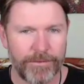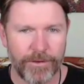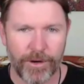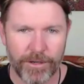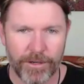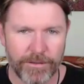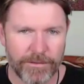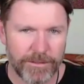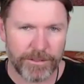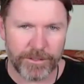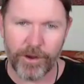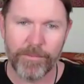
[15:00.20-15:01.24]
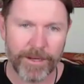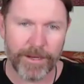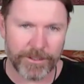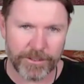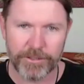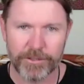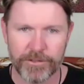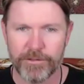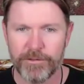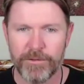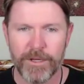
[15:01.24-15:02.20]
got so much to
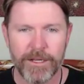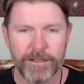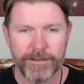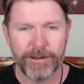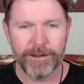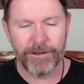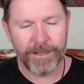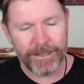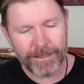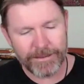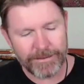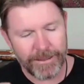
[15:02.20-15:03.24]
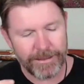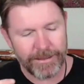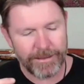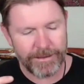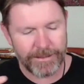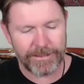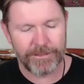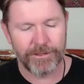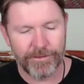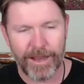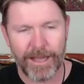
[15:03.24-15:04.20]
do, it is this
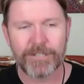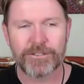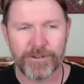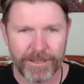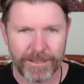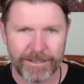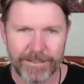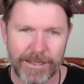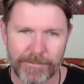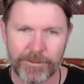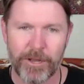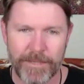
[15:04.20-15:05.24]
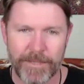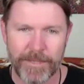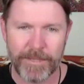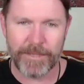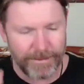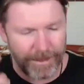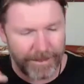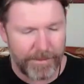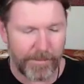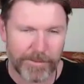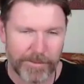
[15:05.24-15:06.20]
sort of luxury that can sometimes happen in
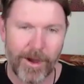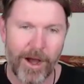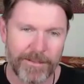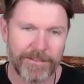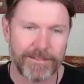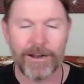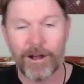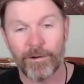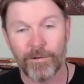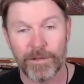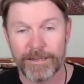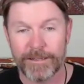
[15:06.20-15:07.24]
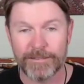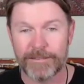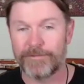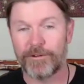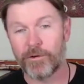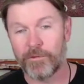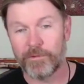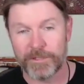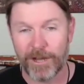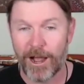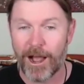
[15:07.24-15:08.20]
people's minds that, oh, leaders have got all
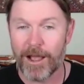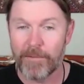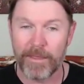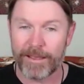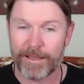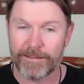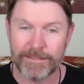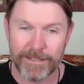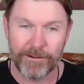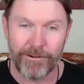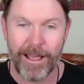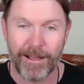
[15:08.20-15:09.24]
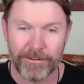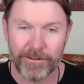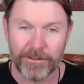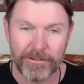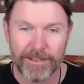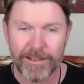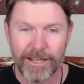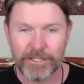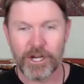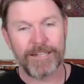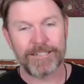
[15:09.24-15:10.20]
this time, they can sit around on
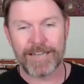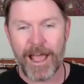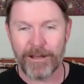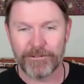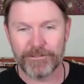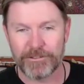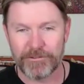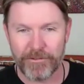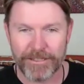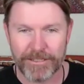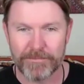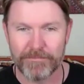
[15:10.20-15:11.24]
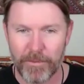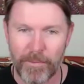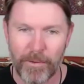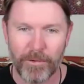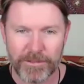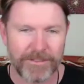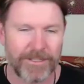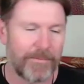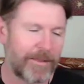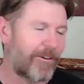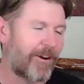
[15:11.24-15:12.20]
a Chase lounge and read some reports or
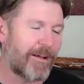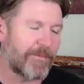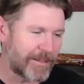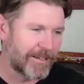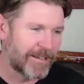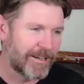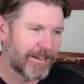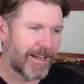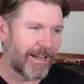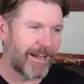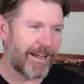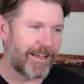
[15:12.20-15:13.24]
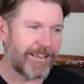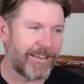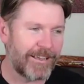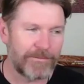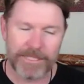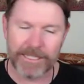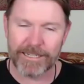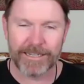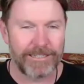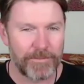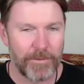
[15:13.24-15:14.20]
something, right? But
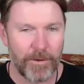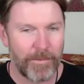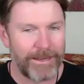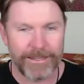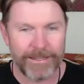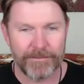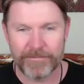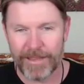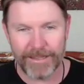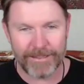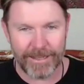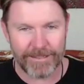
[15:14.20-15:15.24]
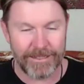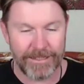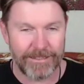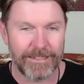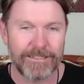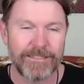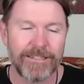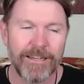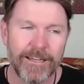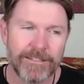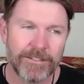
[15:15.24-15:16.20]
particularly in small medium, that doesn't
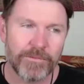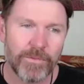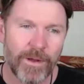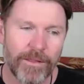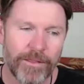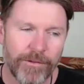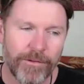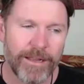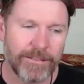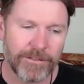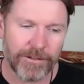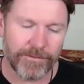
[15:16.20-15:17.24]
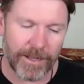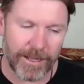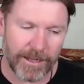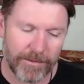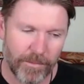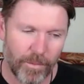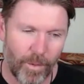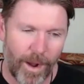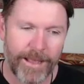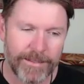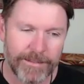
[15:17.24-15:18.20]
exist. So, are there any sort of
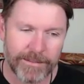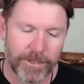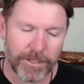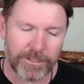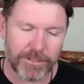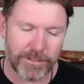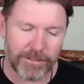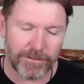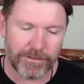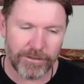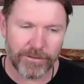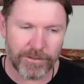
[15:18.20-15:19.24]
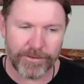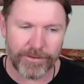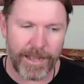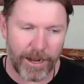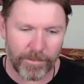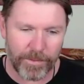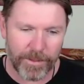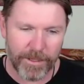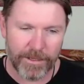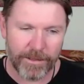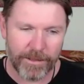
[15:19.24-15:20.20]
ways in which you sort of help
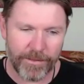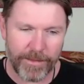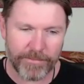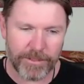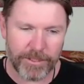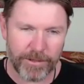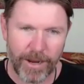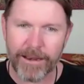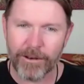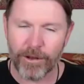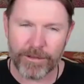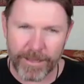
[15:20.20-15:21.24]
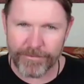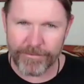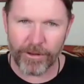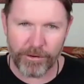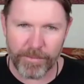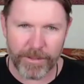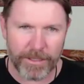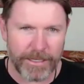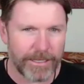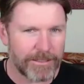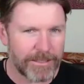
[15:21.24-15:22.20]
them to unlock that
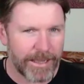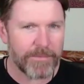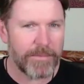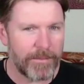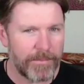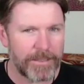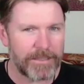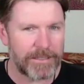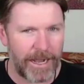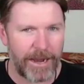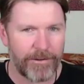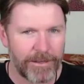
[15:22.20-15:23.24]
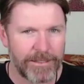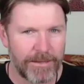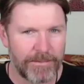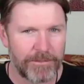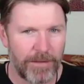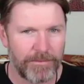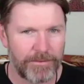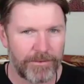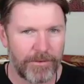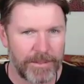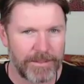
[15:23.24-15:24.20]
vulnerability? Because that can be a bit scary sometimes
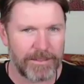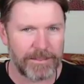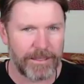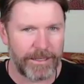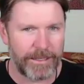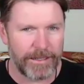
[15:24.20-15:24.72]
for a business leader.